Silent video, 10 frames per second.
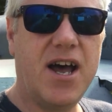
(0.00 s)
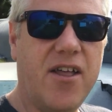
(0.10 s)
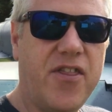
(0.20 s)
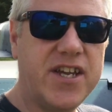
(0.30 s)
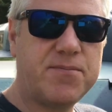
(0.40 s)

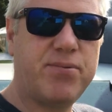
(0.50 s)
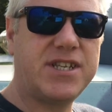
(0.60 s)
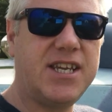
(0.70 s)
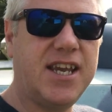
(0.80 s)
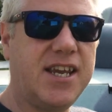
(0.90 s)
This
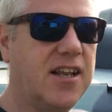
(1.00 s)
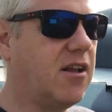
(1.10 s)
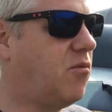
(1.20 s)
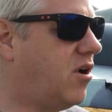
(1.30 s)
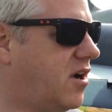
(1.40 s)

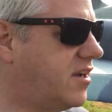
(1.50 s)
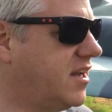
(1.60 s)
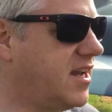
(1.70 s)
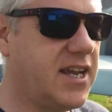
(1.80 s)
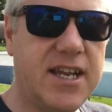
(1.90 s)
particular
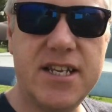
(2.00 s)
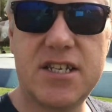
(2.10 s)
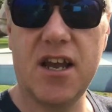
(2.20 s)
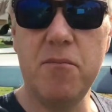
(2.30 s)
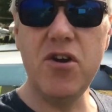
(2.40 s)
one
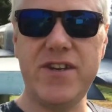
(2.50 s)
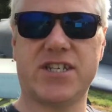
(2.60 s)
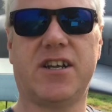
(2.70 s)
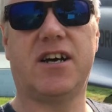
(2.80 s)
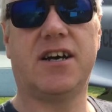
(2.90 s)
is a movie
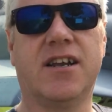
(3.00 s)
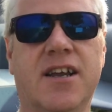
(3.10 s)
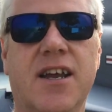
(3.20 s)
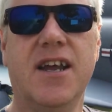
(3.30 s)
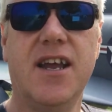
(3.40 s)
star.
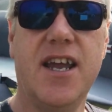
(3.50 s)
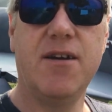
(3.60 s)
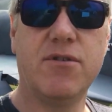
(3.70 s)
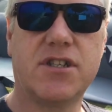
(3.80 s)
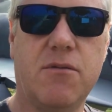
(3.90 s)

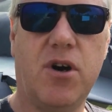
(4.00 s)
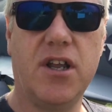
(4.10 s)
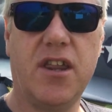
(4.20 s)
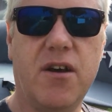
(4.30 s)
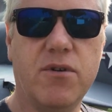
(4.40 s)
It was the
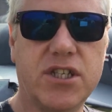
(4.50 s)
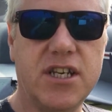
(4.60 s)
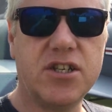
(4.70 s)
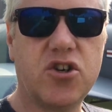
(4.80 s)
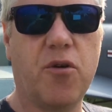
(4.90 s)
one that was
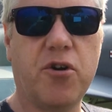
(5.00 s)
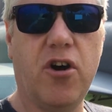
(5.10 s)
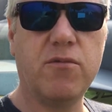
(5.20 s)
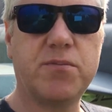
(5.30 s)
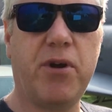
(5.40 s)
in Top
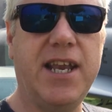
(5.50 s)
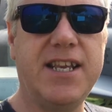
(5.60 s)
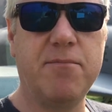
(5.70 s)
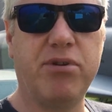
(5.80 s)
Gun, was painted